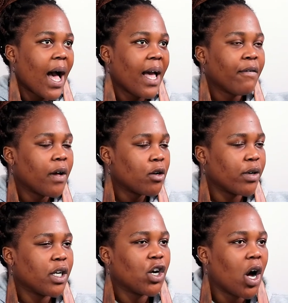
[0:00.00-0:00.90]
I
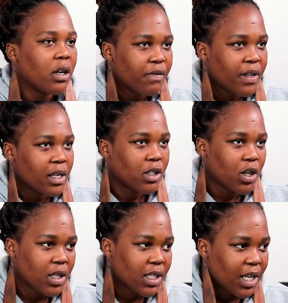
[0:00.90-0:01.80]
felt really
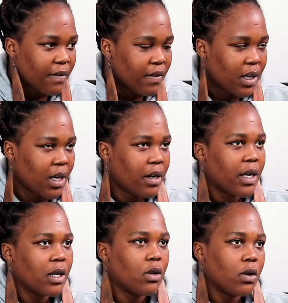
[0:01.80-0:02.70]
confident on the day of the
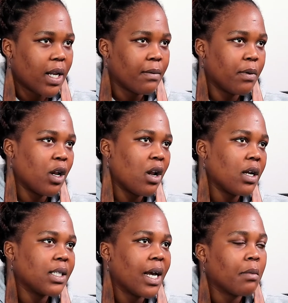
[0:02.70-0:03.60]
hearing. You know, it had been a
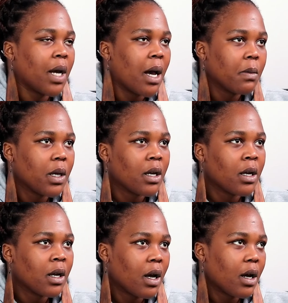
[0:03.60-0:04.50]
long time coming.